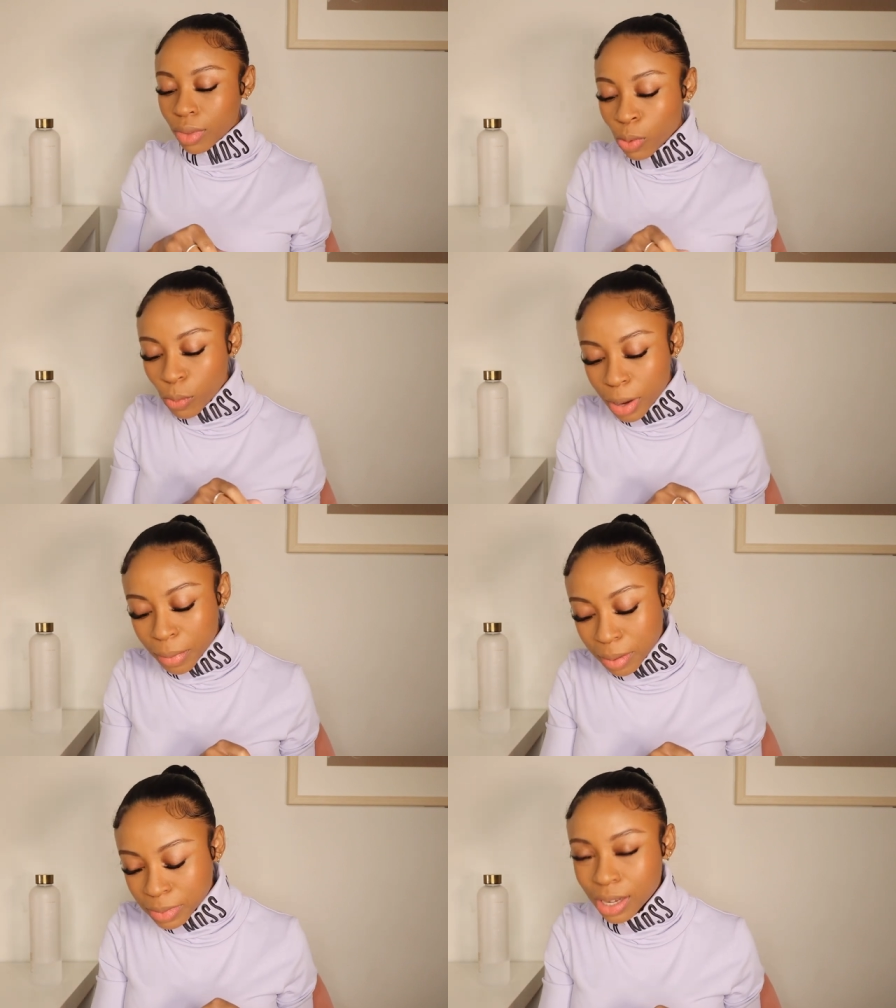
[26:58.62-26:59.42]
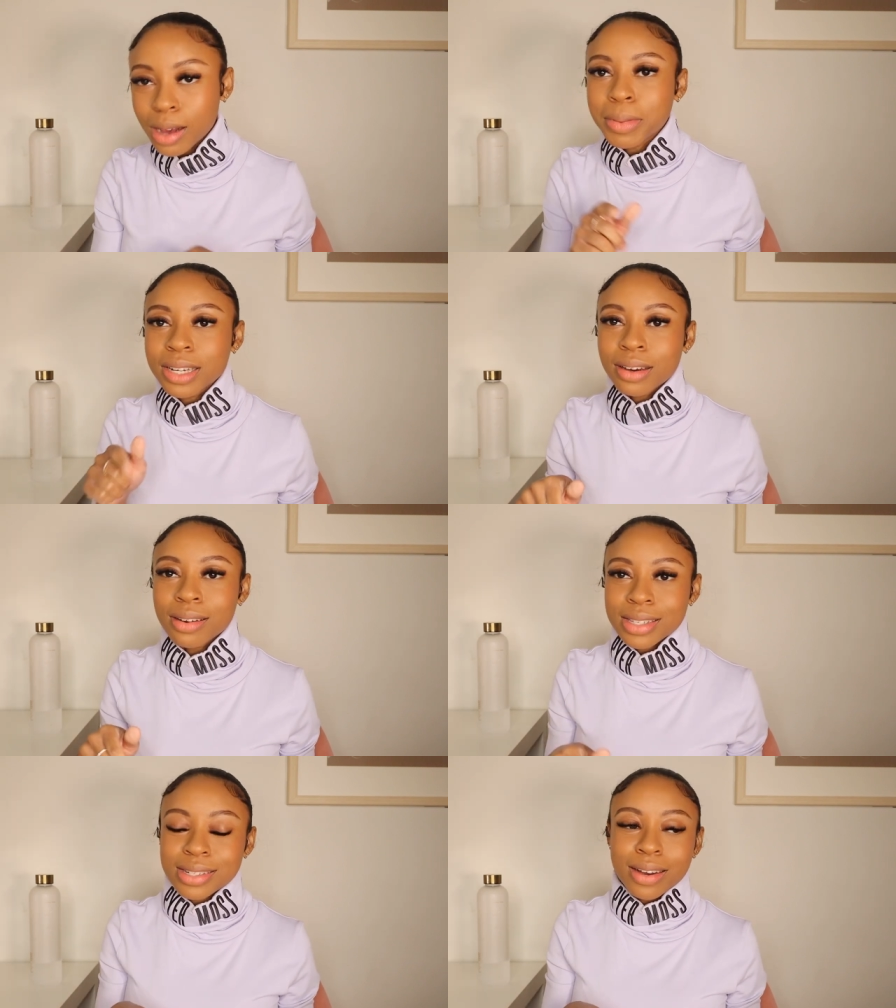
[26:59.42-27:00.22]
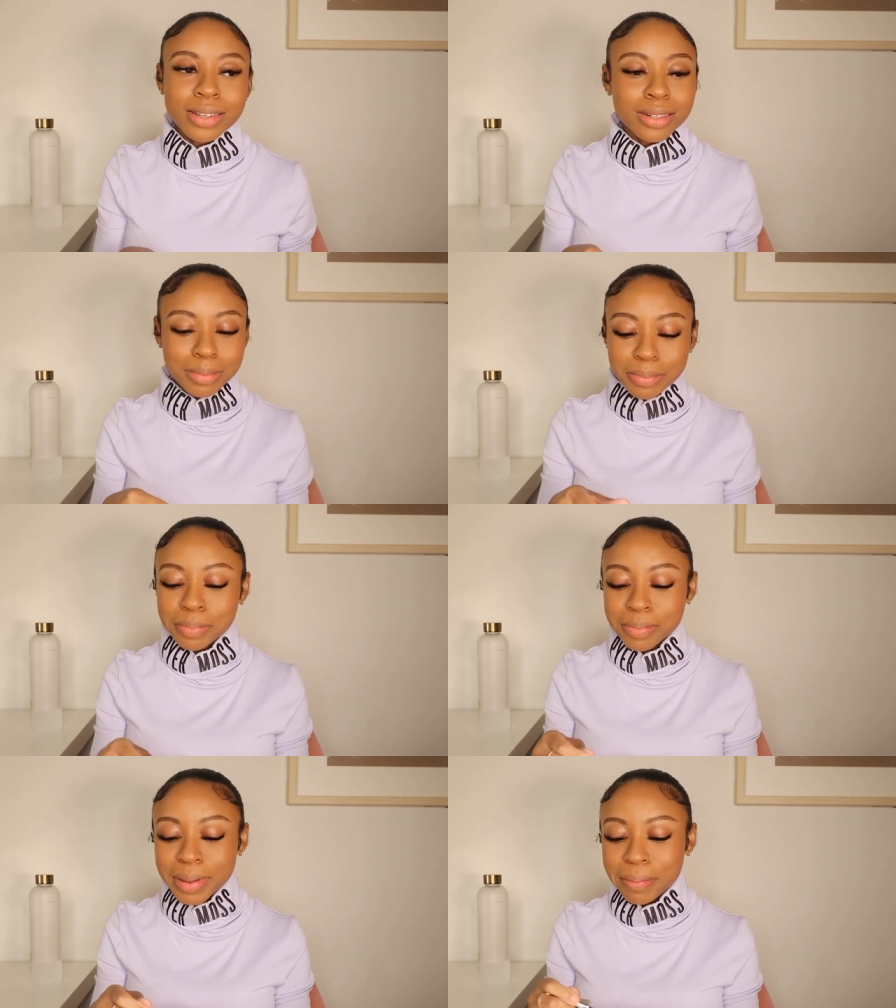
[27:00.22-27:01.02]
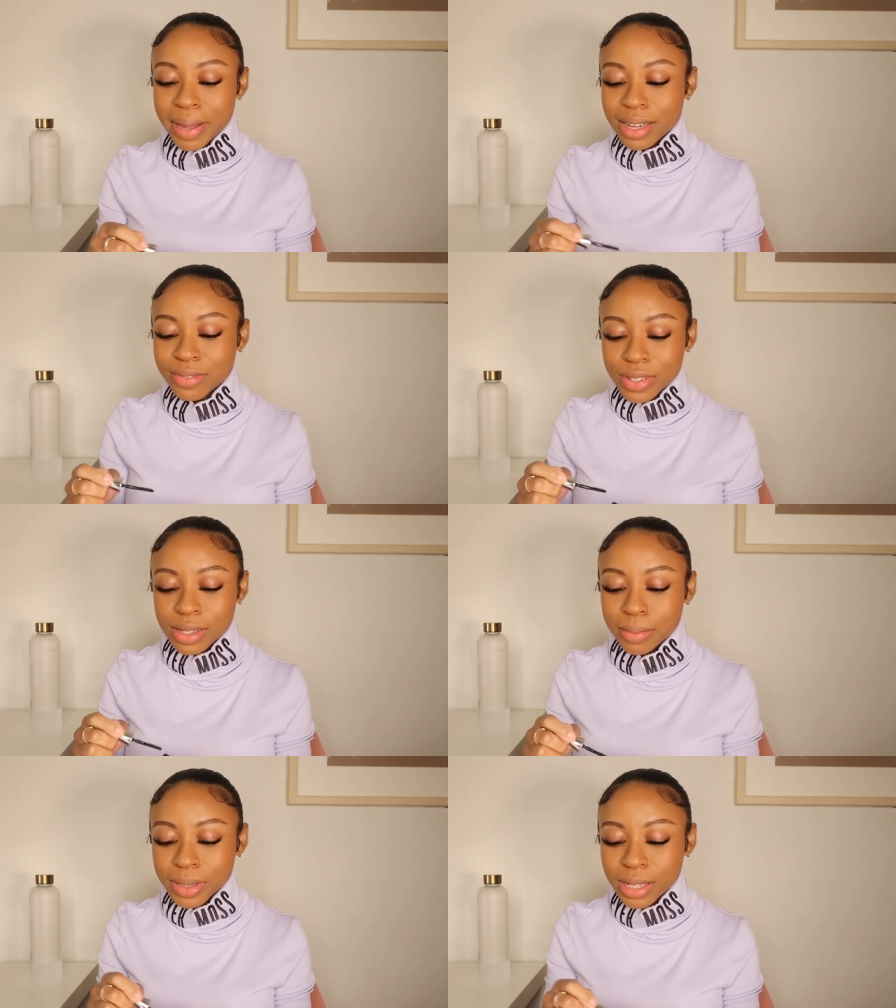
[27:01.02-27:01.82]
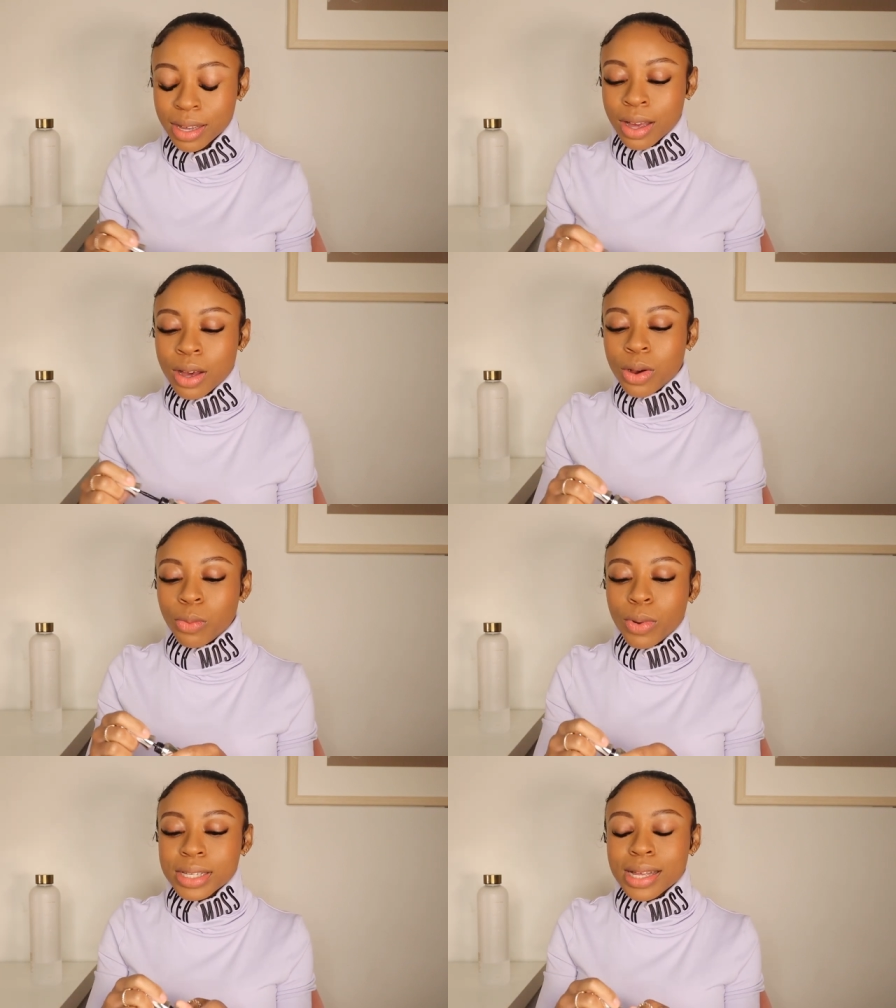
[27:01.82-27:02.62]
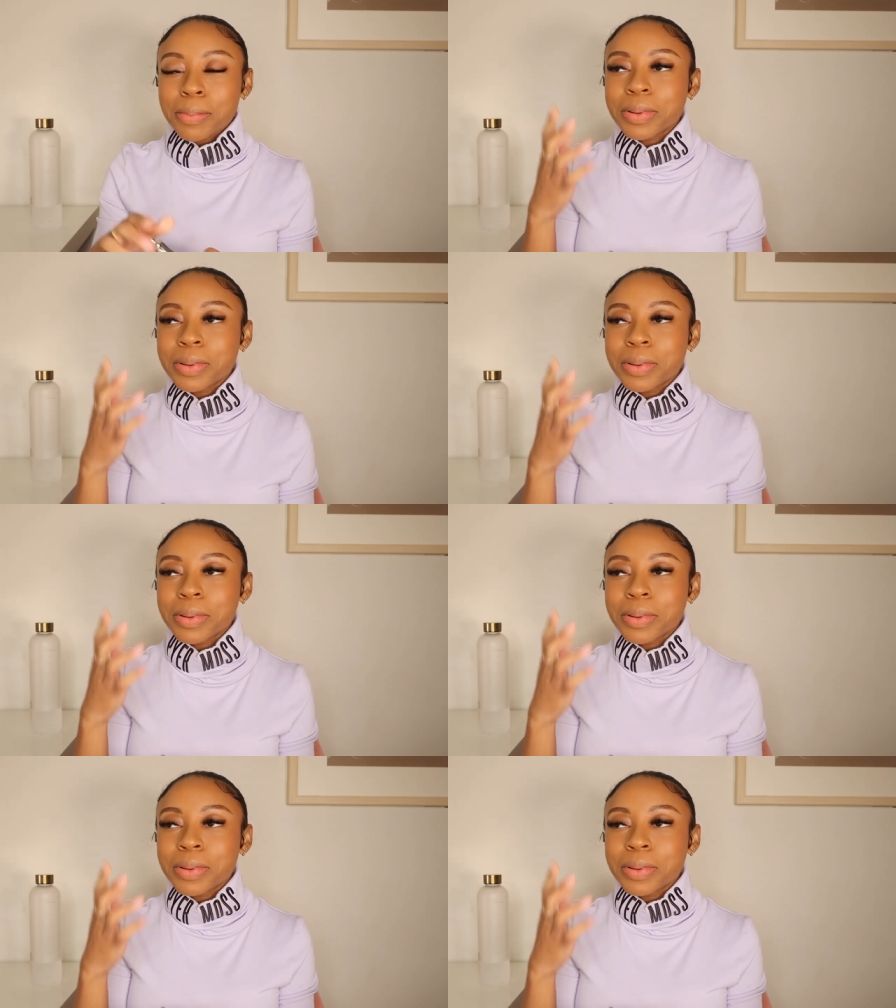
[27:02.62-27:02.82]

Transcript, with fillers: what mama y'all my dog is down here begging for something. Once I